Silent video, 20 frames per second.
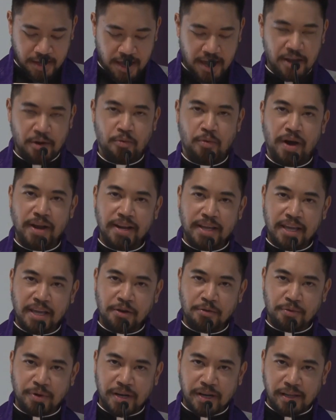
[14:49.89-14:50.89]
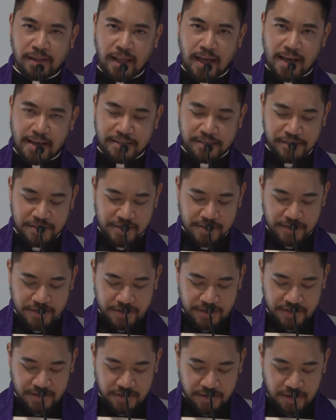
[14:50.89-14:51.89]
And when he realized it,